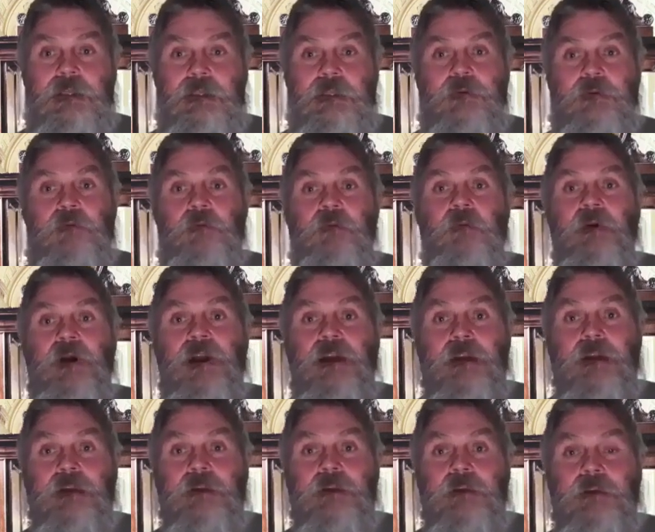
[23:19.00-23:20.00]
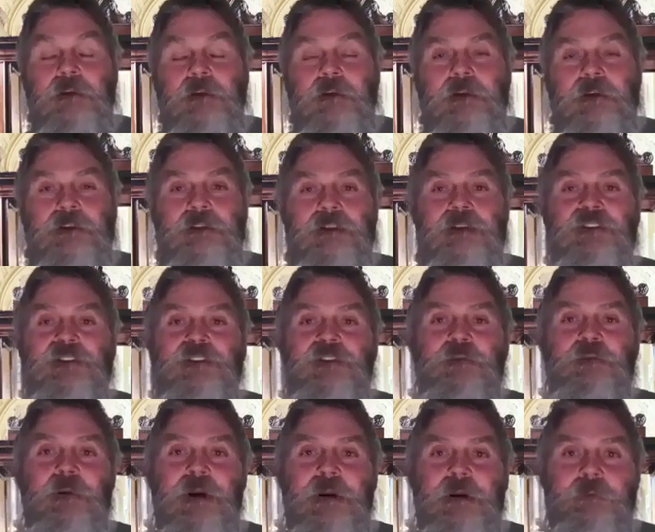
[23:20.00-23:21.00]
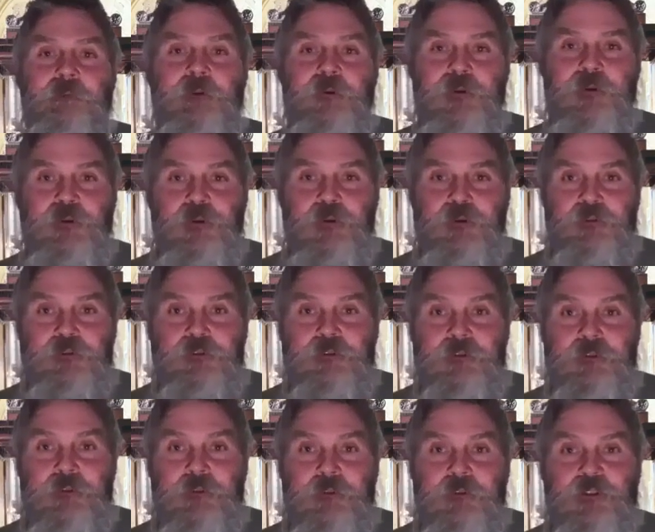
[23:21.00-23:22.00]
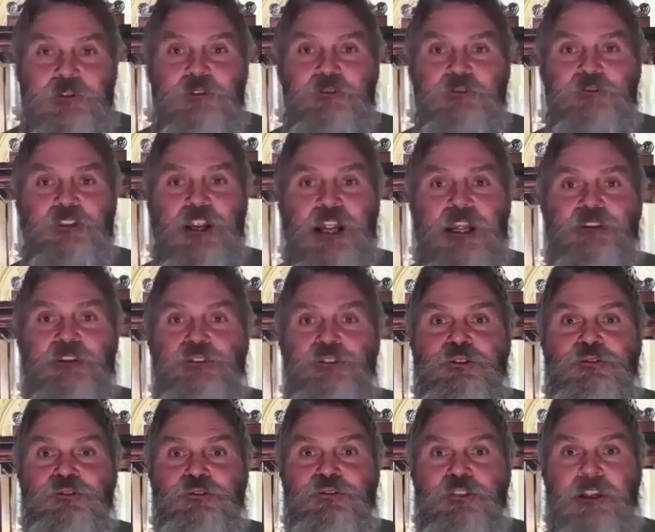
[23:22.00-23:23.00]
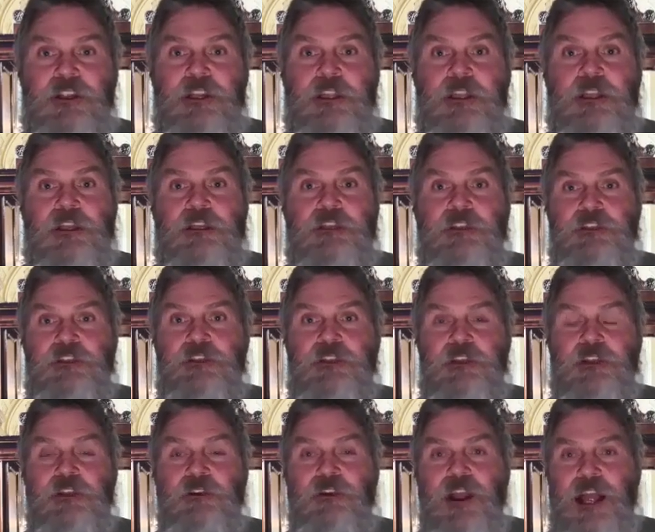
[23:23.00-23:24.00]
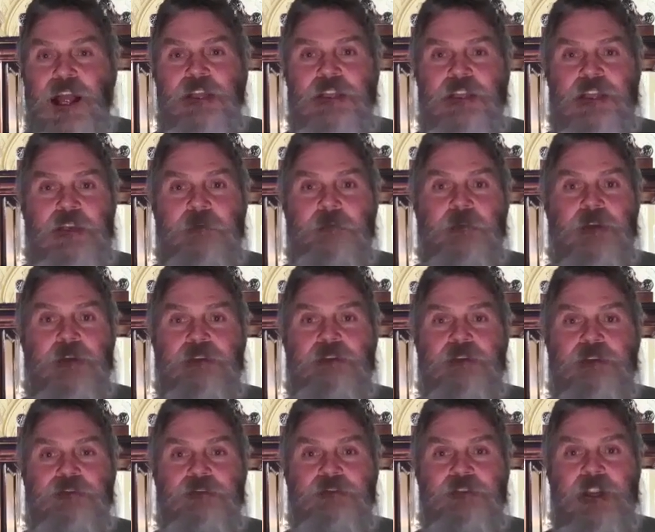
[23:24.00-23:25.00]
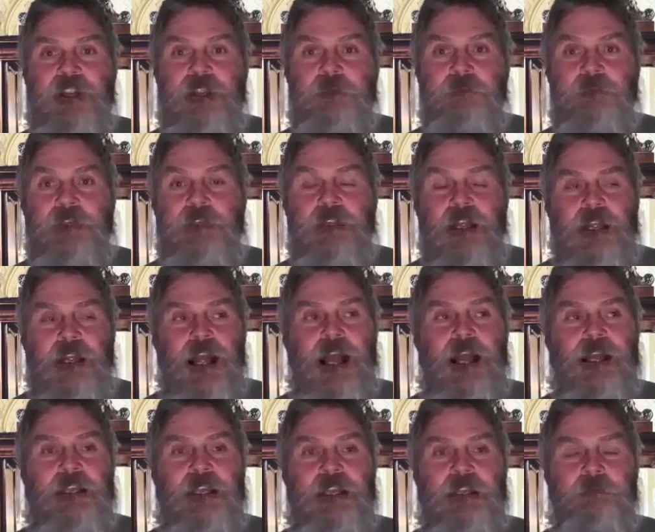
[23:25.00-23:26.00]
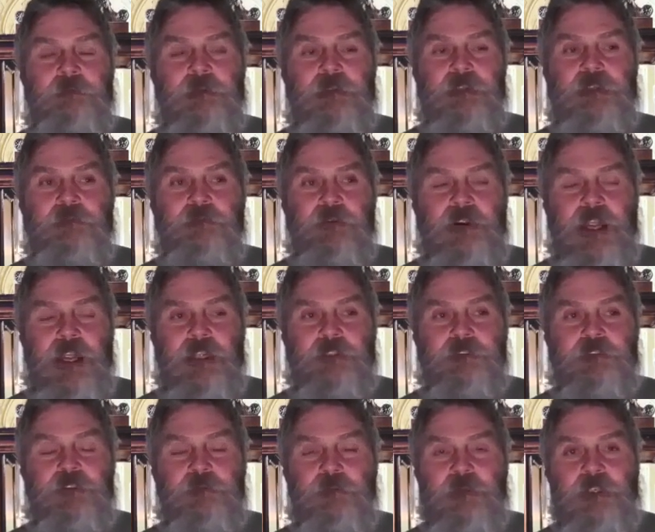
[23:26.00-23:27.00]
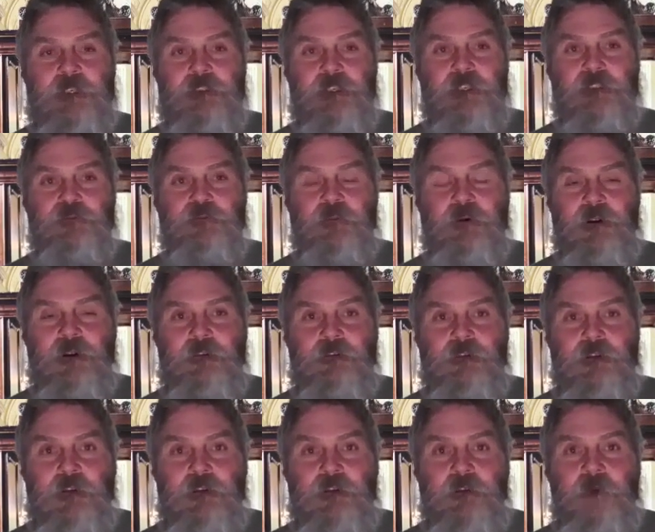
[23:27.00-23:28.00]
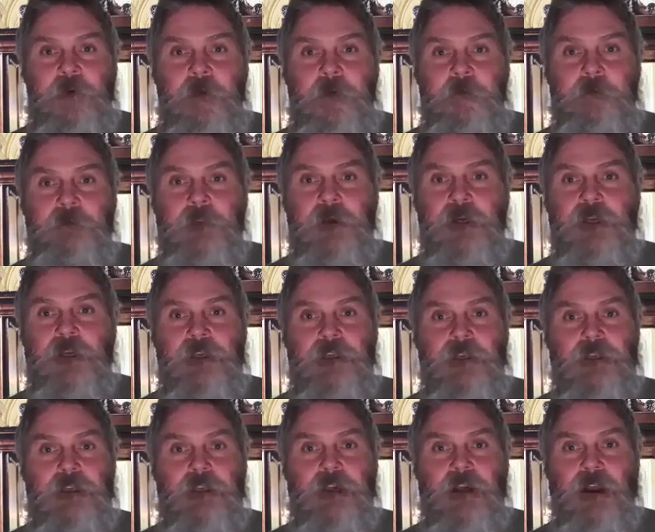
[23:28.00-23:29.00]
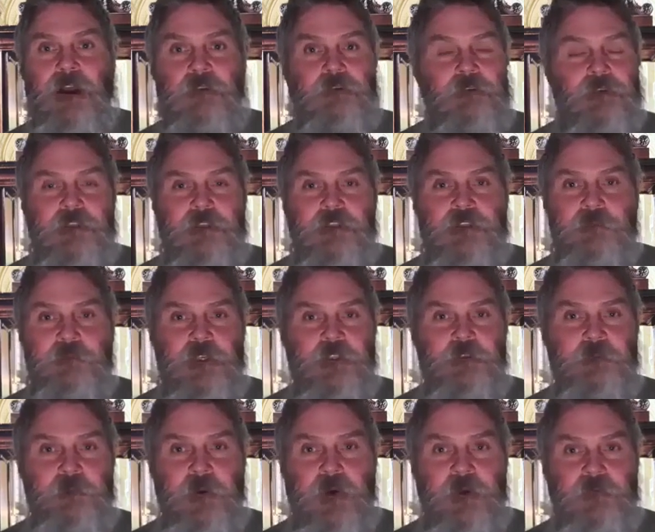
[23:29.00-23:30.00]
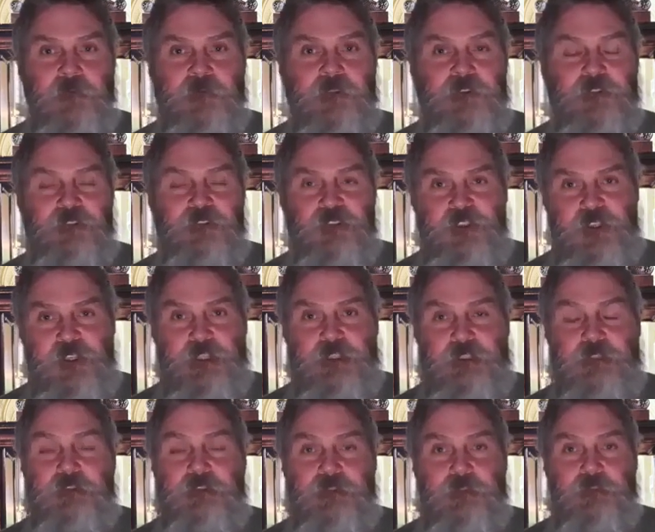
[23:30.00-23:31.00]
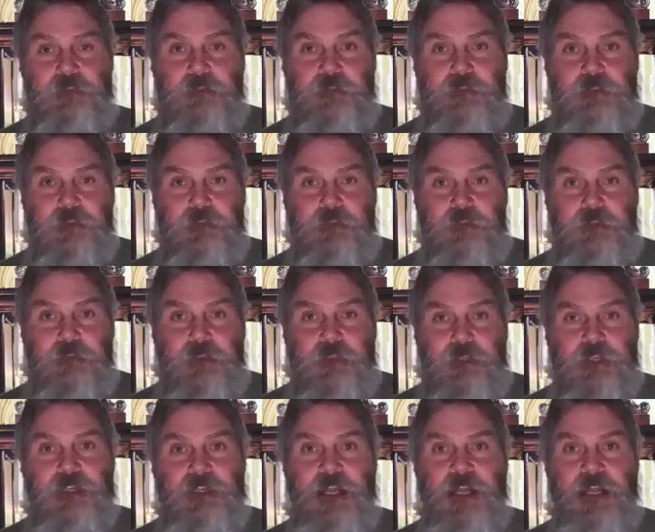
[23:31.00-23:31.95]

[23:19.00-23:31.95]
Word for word: he doesn't tell you why. This is why proofs. This is how you say, you know, I can't believe this is happening. I can't believe we had so many things wrong. But all of this makes perfect sense.